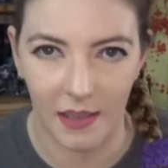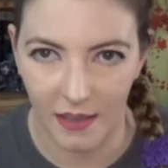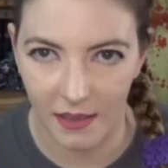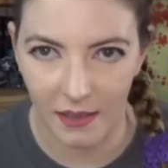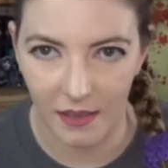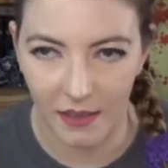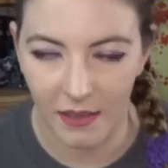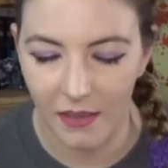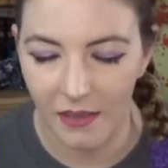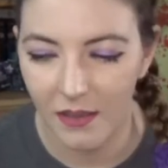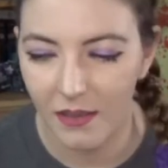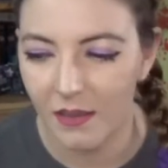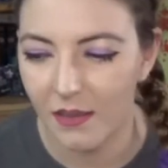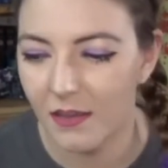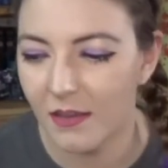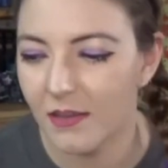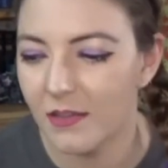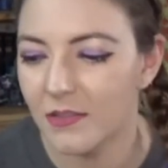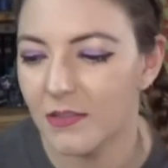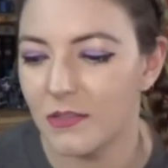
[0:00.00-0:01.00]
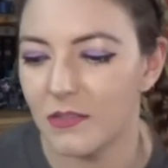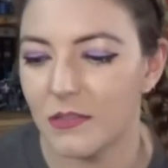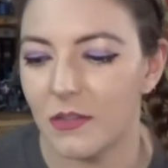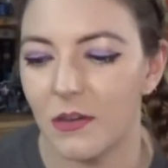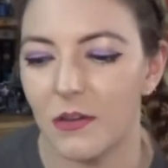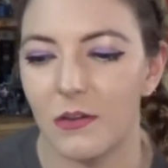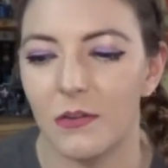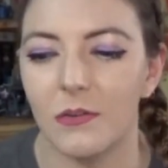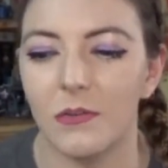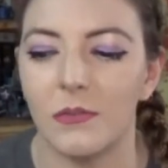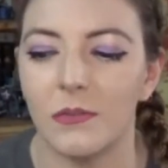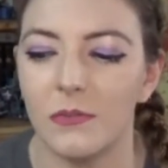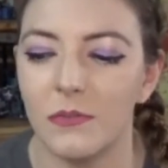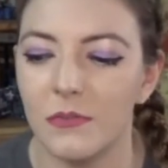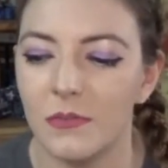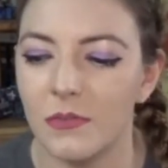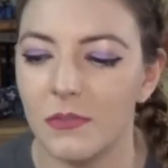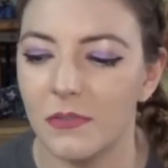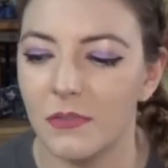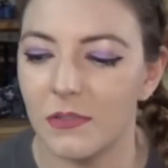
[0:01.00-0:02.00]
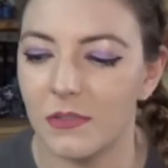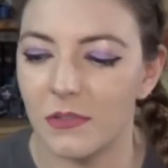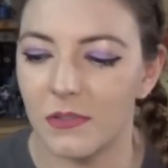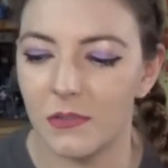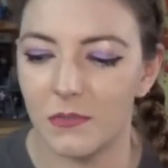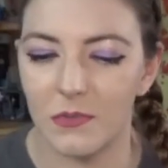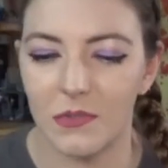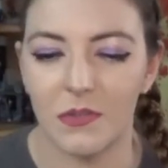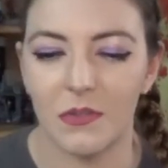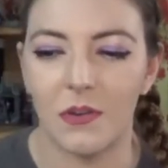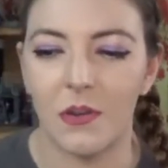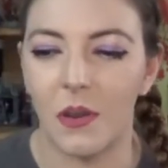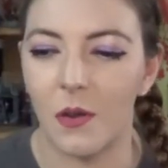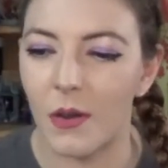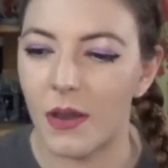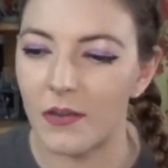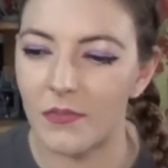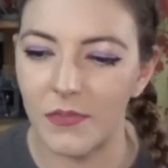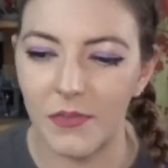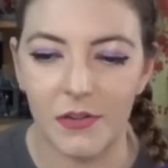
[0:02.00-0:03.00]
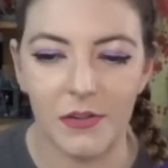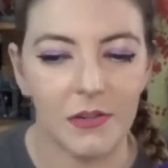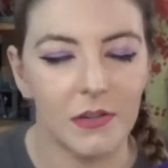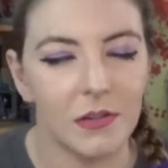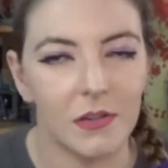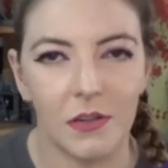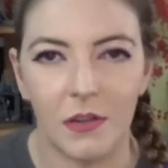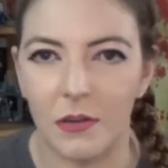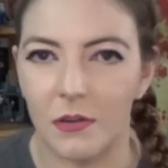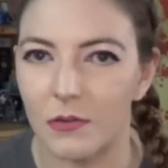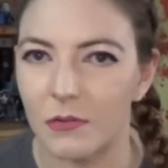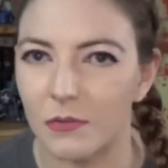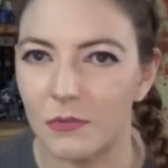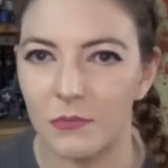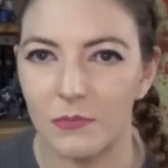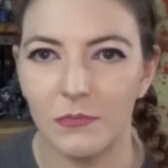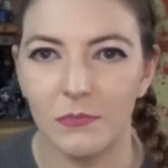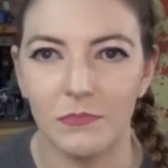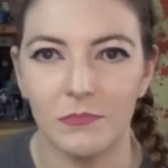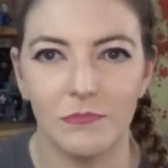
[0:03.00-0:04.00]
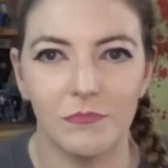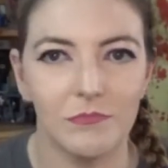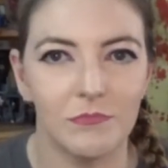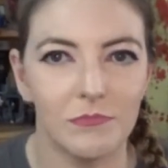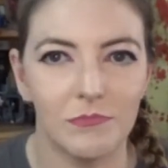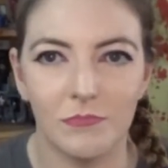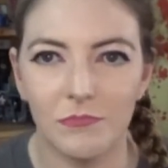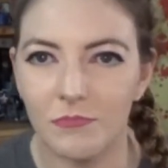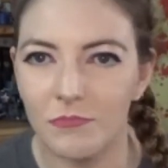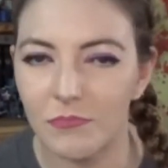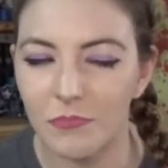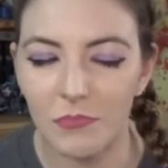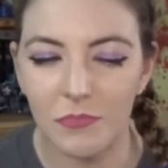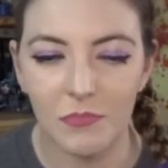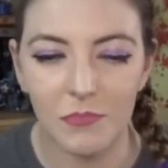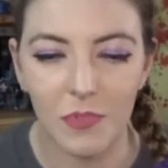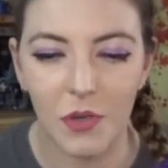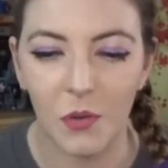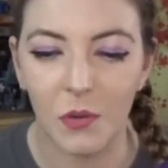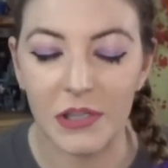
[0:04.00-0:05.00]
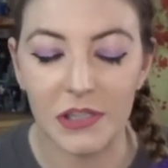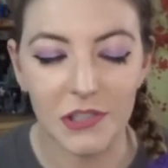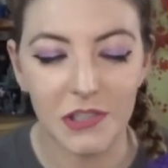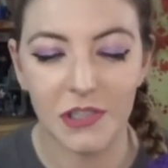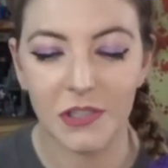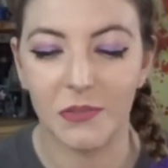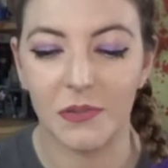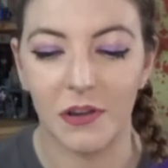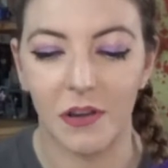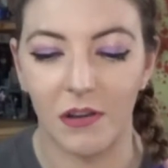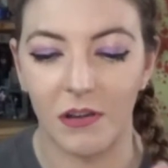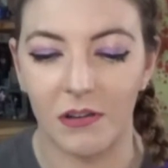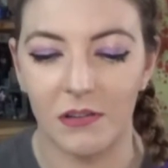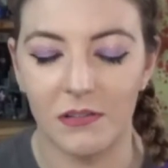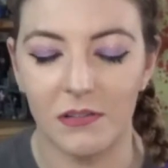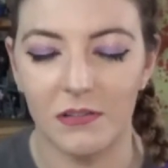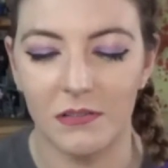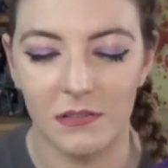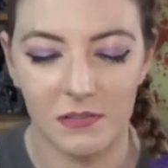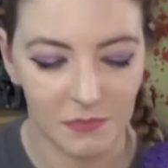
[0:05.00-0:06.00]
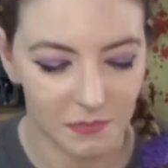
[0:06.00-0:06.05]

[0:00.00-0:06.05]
day. So there was no effort, no issue at all.